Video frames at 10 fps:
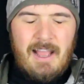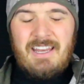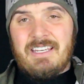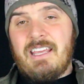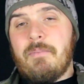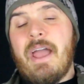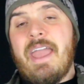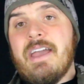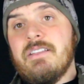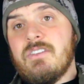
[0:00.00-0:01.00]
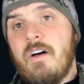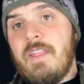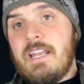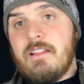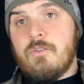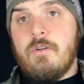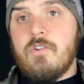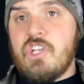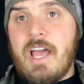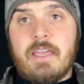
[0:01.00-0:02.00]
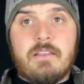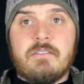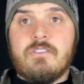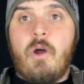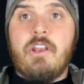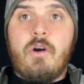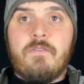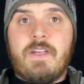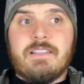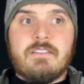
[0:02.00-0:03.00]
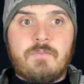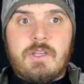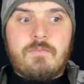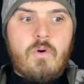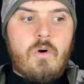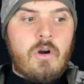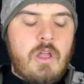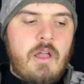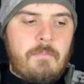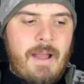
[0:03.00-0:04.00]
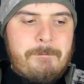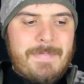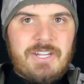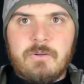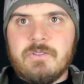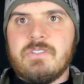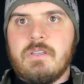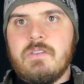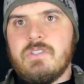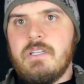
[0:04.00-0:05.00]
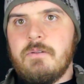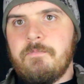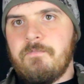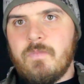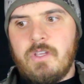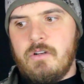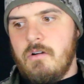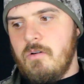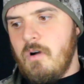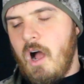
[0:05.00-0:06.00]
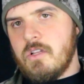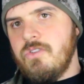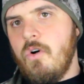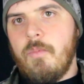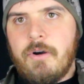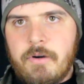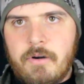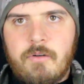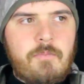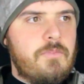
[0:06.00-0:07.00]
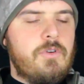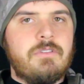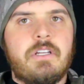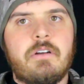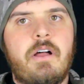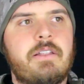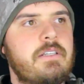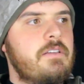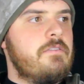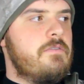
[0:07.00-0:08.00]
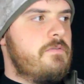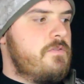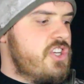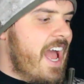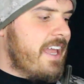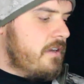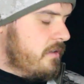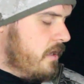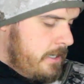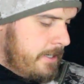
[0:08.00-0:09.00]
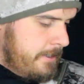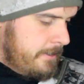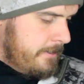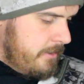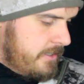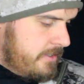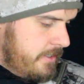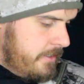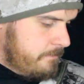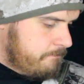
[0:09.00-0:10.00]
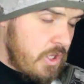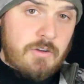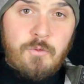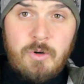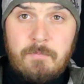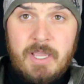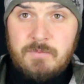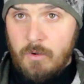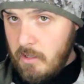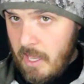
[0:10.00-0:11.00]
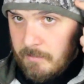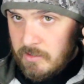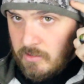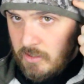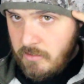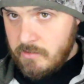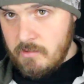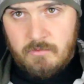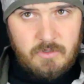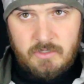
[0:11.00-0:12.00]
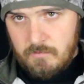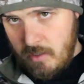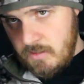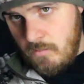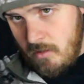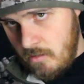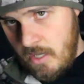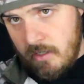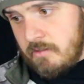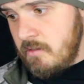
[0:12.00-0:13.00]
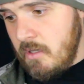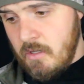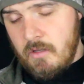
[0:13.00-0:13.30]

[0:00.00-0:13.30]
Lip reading: I need to get my hands on that Antler River jacket, so I know if that's something more my middle season, October mule deer hunting jacket. Oh, let's see. Look forward to baseball caps, Shields. Need some baseball hats.